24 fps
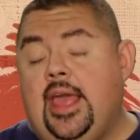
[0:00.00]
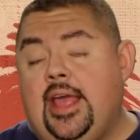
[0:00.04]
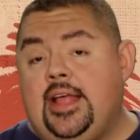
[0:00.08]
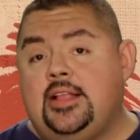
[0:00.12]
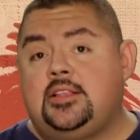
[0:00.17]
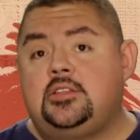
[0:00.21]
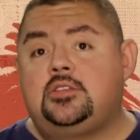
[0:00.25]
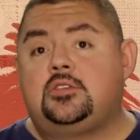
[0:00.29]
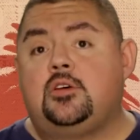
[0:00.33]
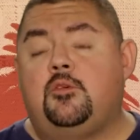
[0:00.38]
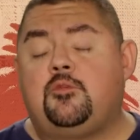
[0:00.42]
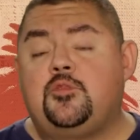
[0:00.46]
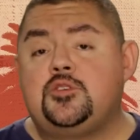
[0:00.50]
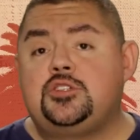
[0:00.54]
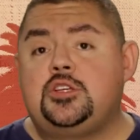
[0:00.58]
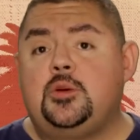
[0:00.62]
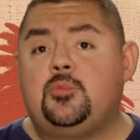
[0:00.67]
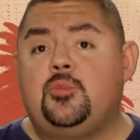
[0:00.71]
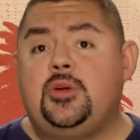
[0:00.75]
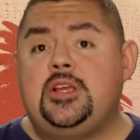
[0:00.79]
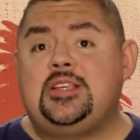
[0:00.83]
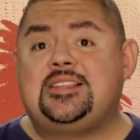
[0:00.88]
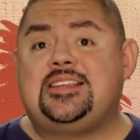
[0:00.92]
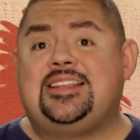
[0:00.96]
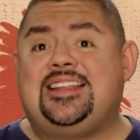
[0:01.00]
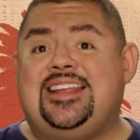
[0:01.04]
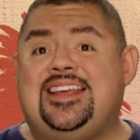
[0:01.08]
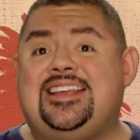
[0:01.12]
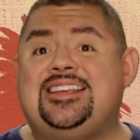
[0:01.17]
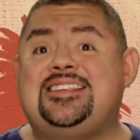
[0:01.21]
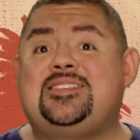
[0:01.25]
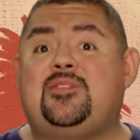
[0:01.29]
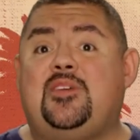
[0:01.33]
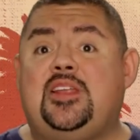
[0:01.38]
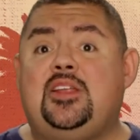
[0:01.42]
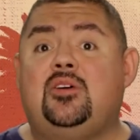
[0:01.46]
and so for some reason,
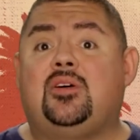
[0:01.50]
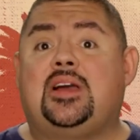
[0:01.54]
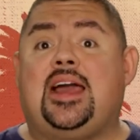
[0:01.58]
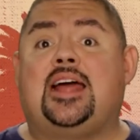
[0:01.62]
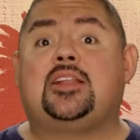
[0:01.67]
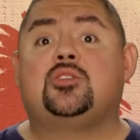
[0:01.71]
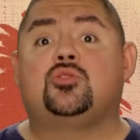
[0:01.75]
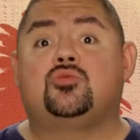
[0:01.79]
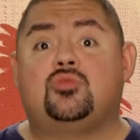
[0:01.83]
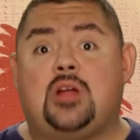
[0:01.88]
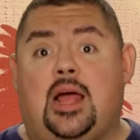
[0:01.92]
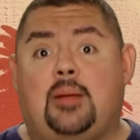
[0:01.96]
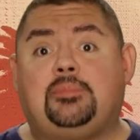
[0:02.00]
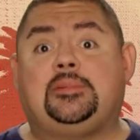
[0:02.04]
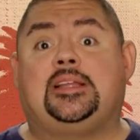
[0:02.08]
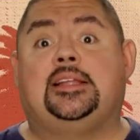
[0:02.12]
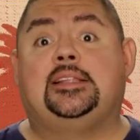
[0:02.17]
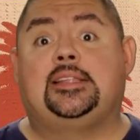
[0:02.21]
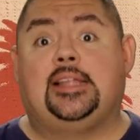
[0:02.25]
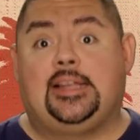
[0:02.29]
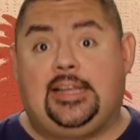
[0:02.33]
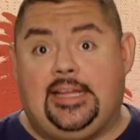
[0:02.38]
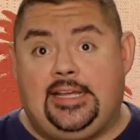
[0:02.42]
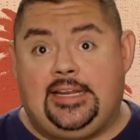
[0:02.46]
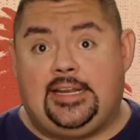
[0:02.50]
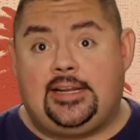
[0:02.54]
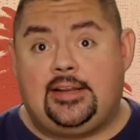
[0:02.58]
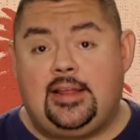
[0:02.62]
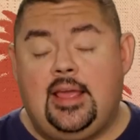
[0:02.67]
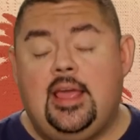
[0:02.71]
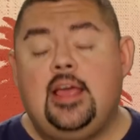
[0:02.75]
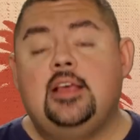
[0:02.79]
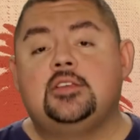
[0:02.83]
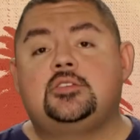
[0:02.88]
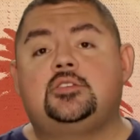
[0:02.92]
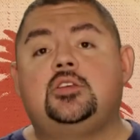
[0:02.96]
his video got dropped and deleted.
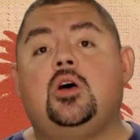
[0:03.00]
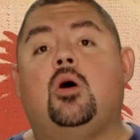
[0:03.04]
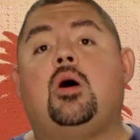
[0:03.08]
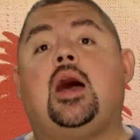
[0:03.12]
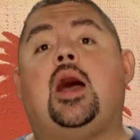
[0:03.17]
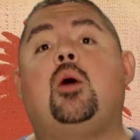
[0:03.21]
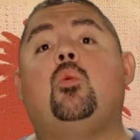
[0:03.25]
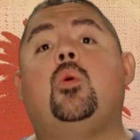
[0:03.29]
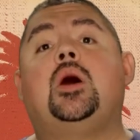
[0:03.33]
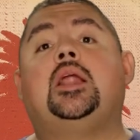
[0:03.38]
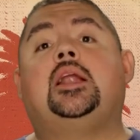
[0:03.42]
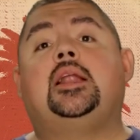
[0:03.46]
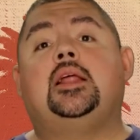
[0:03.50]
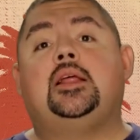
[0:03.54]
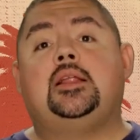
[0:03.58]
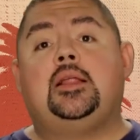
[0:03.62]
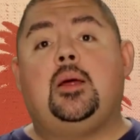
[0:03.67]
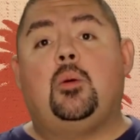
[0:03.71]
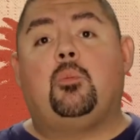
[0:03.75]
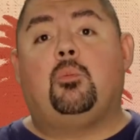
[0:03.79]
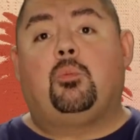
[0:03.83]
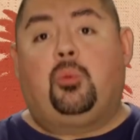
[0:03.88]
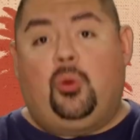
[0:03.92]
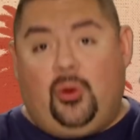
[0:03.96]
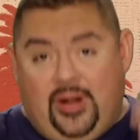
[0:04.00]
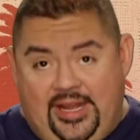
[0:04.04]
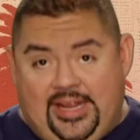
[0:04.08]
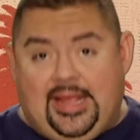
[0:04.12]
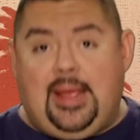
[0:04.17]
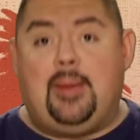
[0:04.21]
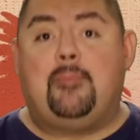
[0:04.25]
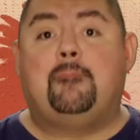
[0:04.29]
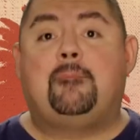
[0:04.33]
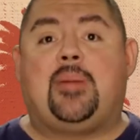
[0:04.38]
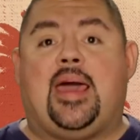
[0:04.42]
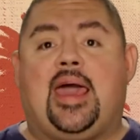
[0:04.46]
So, I wanted to bring
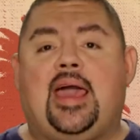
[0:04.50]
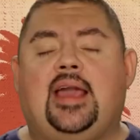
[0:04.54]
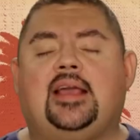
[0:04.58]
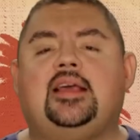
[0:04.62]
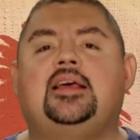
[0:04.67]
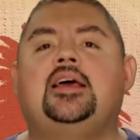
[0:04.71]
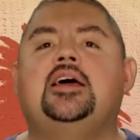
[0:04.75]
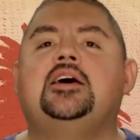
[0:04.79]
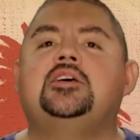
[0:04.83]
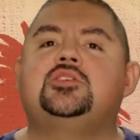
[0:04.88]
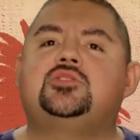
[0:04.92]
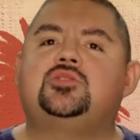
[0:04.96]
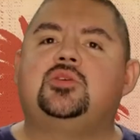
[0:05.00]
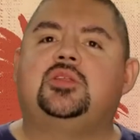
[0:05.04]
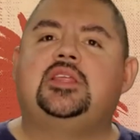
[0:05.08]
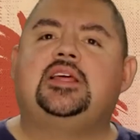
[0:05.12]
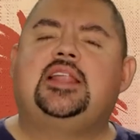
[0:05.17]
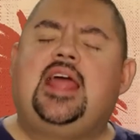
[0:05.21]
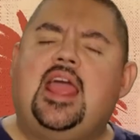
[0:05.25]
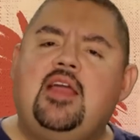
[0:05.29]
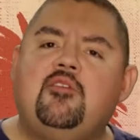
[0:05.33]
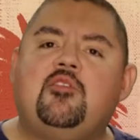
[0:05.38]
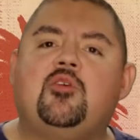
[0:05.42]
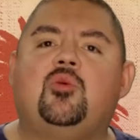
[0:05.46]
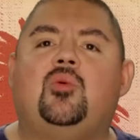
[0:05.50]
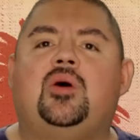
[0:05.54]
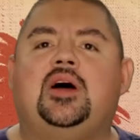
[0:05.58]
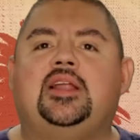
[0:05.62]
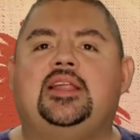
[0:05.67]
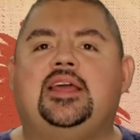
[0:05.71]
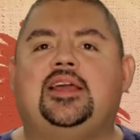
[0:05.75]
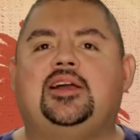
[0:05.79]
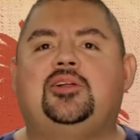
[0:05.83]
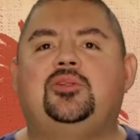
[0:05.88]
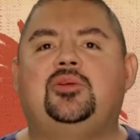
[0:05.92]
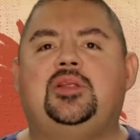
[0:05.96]
him back so that everyone,
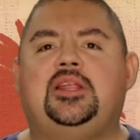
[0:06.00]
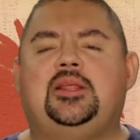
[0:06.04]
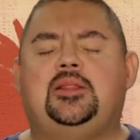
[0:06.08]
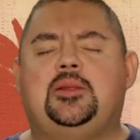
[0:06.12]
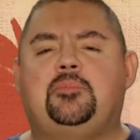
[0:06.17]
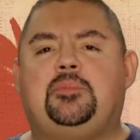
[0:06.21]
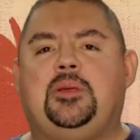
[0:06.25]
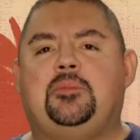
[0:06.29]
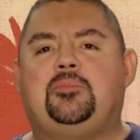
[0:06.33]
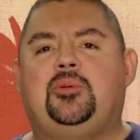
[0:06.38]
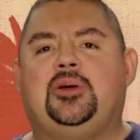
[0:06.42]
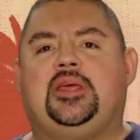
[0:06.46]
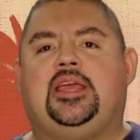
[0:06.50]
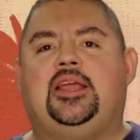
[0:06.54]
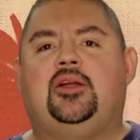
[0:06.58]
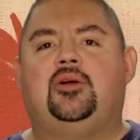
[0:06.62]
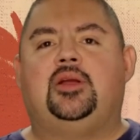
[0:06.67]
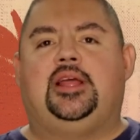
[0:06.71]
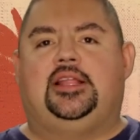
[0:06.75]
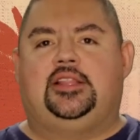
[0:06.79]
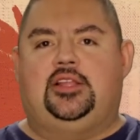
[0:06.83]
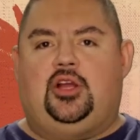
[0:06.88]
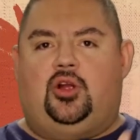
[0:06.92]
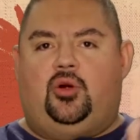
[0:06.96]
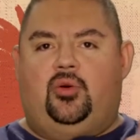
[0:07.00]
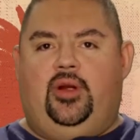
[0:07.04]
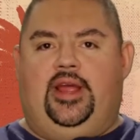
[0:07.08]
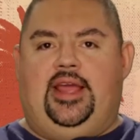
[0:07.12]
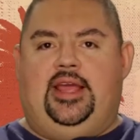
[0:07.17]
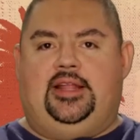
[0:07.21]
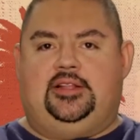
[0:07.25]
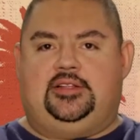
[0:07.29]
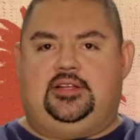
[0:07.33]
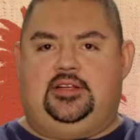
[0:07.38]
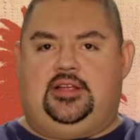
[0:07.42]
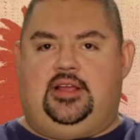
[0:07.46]
including the people here in the
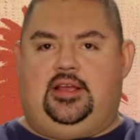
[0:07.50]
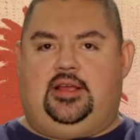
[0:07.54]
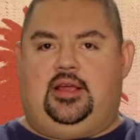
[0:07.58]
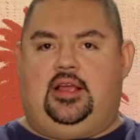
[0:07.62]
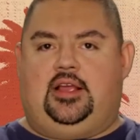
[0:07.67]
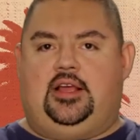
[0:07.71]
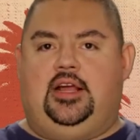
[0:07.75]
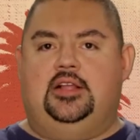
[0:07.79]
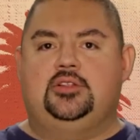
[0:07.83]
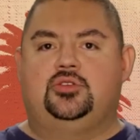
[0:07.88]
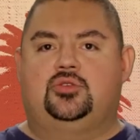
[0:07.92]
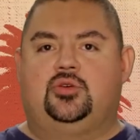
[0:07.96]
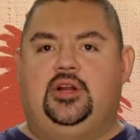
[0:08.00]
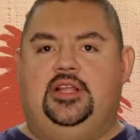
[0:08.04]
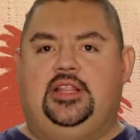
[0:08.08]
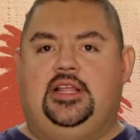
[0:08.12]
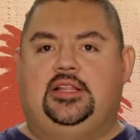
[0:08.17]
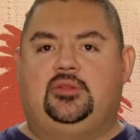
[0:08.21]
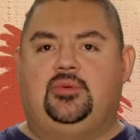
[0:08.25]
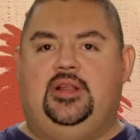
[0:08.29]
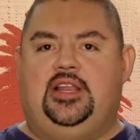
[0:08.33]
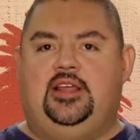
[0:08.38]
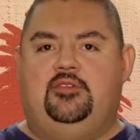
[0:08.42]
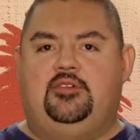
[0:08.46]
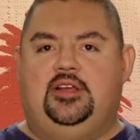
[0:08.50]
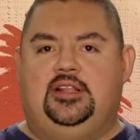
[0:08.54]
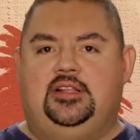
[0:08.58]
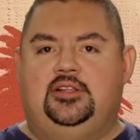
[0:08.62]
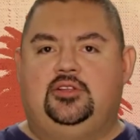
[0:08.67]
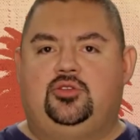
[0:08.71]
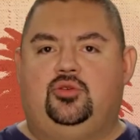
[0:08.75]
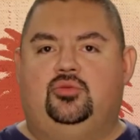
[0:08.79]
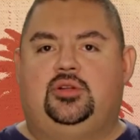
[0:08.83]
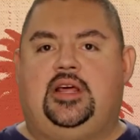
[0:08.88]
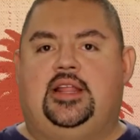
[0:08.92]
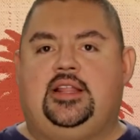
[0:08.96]
great country that we live in,
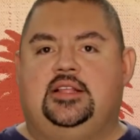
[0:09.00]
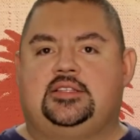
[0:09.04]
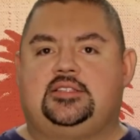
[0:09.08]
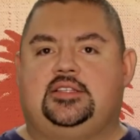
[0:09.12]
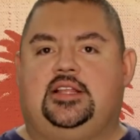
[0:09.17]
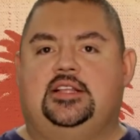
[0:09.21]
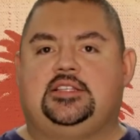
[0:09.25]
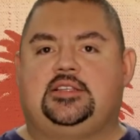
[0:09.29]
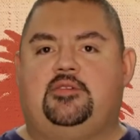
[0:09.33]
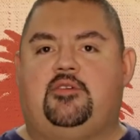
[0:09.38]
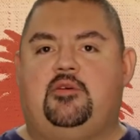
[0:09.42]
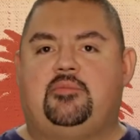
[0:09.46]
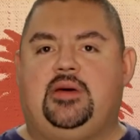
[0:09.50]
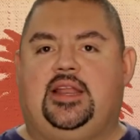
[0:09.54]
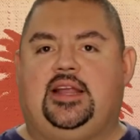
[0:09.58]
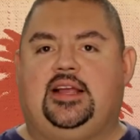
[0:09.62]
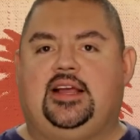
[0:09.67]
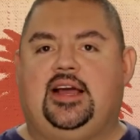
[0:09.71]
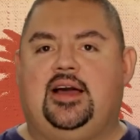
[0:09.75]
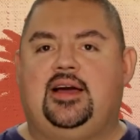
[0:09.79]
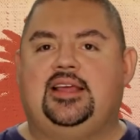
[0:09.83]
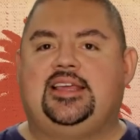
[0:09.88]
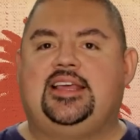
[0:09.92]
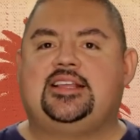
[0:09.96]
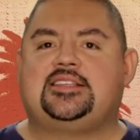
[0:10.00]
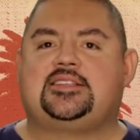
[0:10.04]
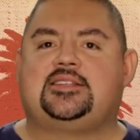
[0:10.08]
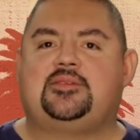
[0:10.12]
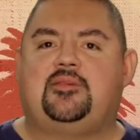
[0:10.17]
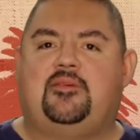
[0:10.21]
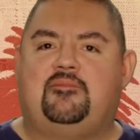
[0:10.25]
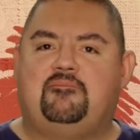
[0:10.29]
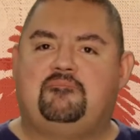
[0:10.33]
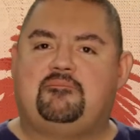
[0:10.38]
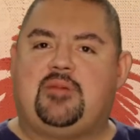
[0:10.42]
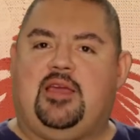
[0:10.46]
United States of America. Yes,
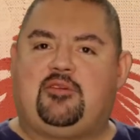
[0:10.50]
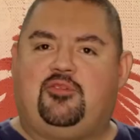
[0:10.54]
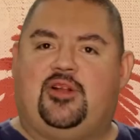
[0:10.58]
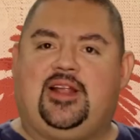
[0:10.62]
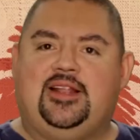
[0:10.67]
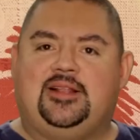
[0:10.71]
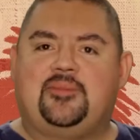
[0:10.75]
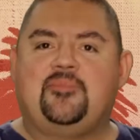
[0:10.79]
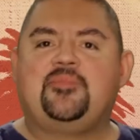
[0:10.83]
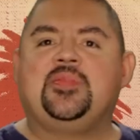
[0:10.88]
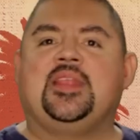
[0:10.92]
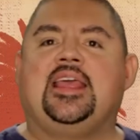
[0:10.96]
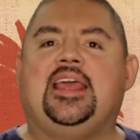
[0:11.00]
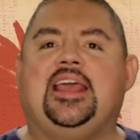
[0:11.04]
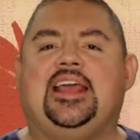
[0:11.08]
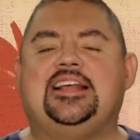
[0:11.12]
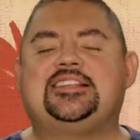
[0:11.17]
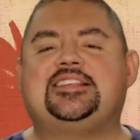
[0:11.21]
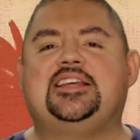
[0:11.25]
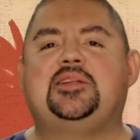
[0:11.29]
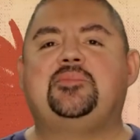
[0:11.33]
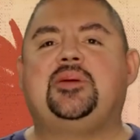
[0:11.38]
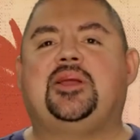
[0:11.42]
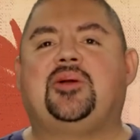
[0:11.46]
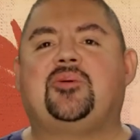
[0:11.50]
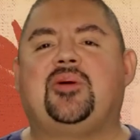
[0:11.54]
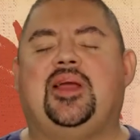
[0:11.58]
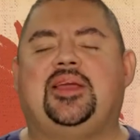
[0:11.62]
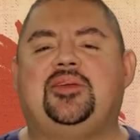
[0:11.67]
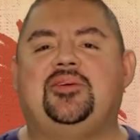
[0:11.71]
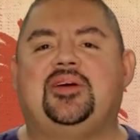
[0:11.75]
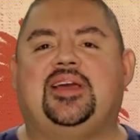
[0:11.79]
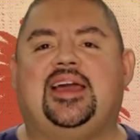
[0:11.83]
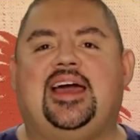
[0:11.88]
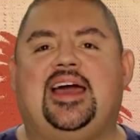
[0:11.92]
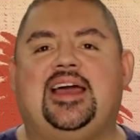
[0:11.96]
my friend. It's going to be great,
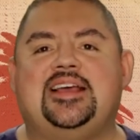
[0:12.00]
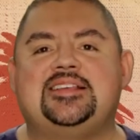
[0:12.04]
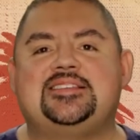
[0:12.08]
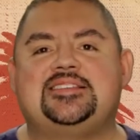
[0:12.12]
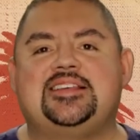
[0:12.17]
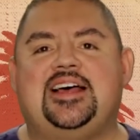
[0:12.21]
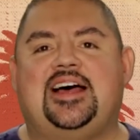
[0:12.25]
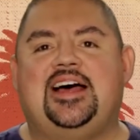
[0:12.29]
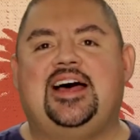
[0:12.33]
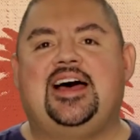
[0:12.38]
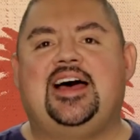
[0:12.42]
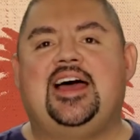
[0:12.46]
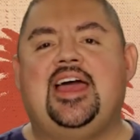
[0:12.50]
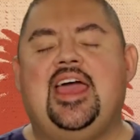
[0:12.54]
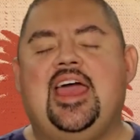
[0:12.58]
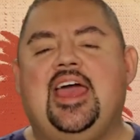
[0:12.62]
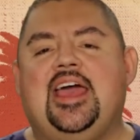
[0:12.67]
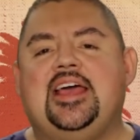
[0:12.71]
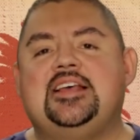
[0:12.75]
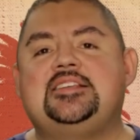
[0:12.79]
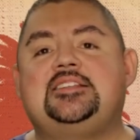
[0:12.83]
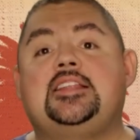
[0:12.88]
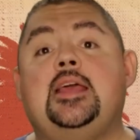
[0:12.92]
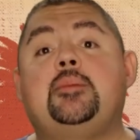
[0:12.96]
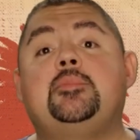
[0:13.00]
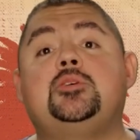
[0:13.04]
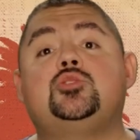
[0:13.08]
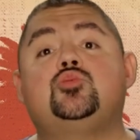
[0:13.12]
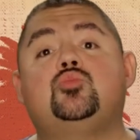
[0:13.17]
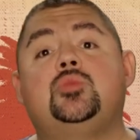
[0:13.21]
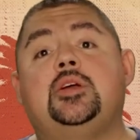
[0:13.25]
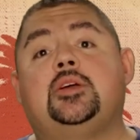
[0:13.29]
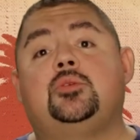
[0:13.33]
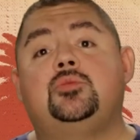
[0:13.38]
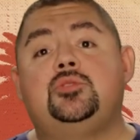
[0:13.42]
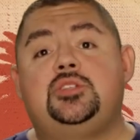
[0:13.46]
you guys. Uh, his name is
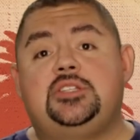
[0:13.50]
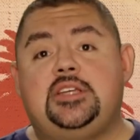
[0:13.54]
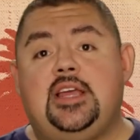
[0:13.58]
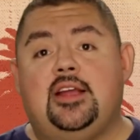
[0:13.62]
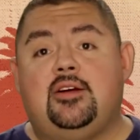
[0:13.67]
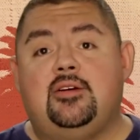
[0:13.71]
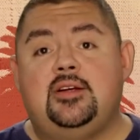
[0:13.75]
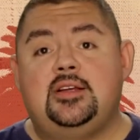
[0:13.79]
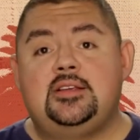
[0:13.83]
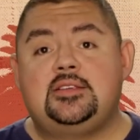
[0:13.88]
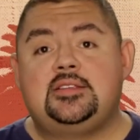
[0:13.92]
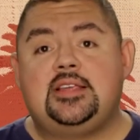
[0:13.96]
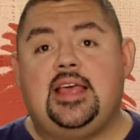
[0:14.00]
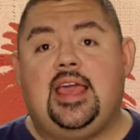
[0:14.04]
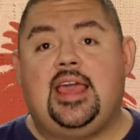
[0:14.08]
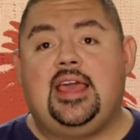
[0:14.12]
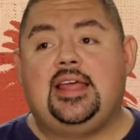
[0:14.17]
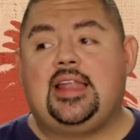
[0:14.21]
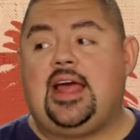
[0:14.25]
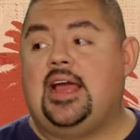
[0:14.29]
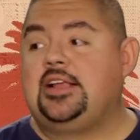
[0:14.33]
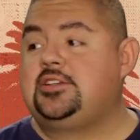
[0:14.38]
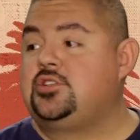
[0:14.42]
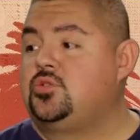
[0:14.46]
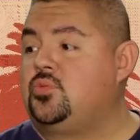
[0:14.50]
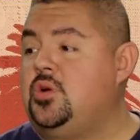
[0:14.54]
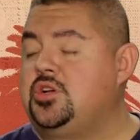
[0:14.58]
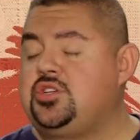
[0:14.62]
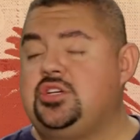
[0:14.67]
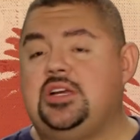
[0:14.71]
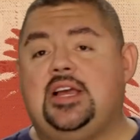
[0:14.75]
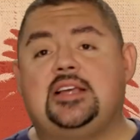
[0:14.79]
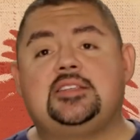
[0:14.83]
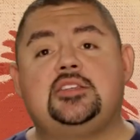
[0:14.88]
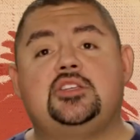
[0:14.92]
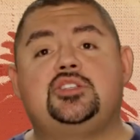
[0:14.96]
Rick Gutierrez, and I just want
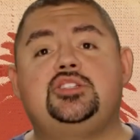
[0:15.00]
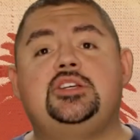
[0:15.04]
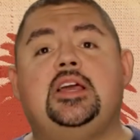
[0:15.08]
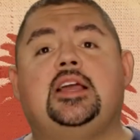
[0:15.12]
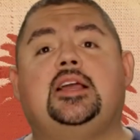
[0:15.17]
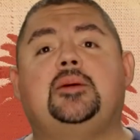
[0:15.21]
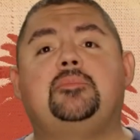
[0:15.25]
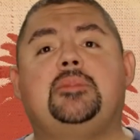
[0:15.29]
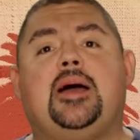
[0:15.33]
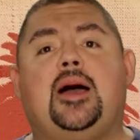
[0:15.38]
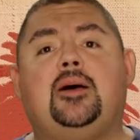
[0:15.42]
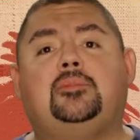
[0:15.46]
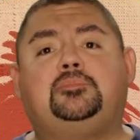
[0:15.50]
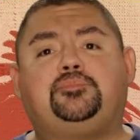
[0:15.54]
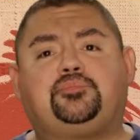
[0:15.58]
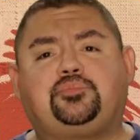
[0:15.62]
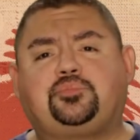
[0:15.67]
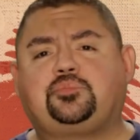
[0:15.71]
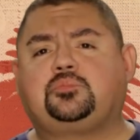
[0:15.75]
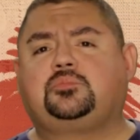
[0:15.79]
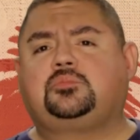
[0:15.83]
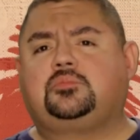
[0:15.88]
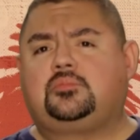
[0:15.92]
you guys to check him out.